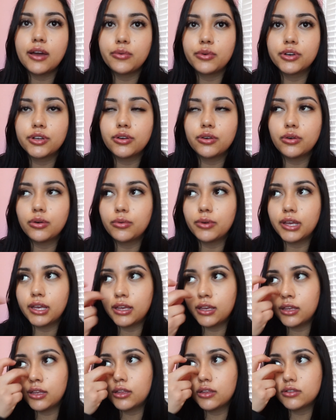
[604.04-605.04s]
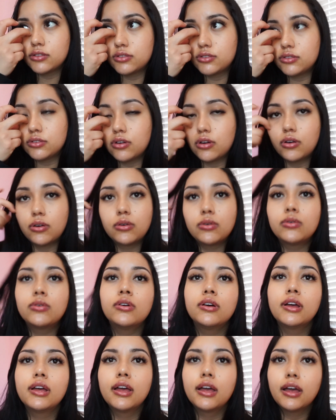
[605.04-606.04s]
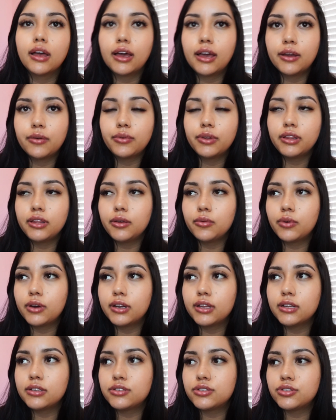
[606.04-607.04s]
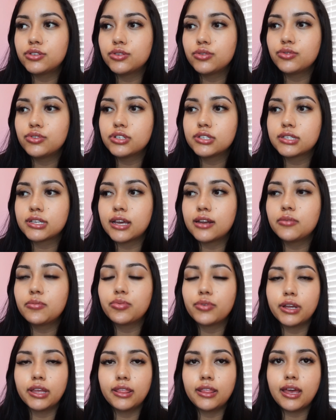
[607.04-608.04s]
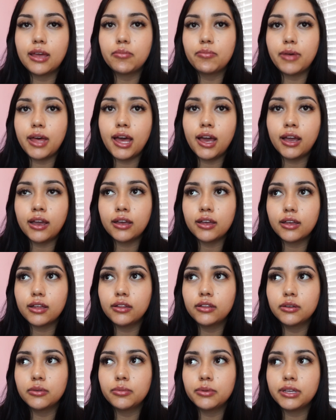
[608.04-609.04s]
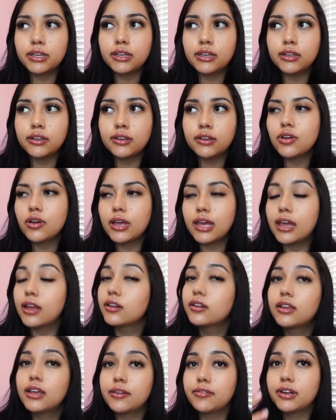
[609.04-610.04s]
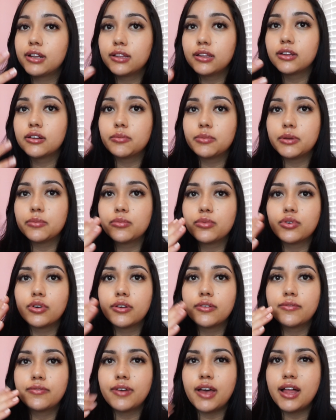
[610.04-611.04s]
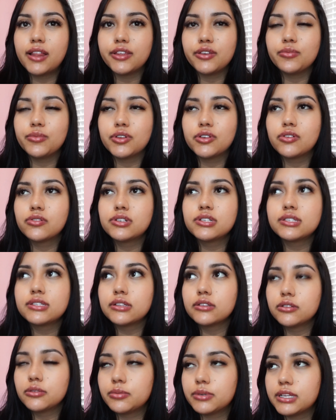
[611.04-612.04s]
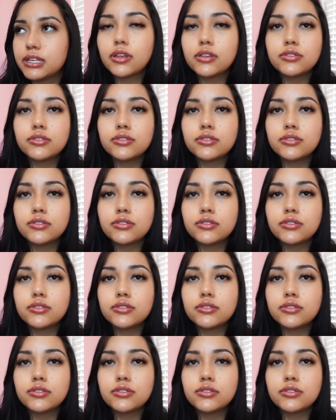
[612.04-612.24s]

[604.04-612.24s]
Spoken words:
would go away. So I really wanted to just kind of bring that back a little bit and give it a little bit more volume, you know, just a little bit.